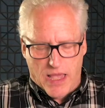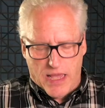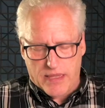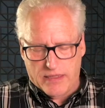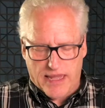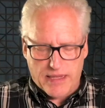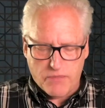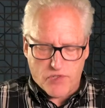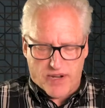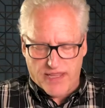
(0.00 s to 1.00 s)
and let
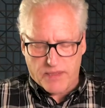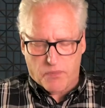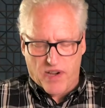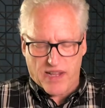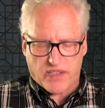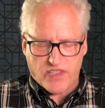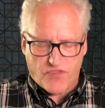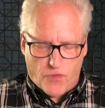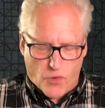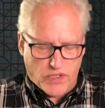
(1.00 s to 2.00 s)
him try to practice
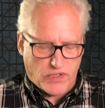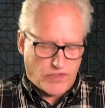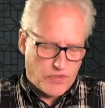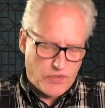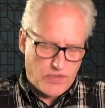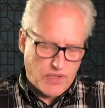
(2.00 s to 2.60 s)
fortitude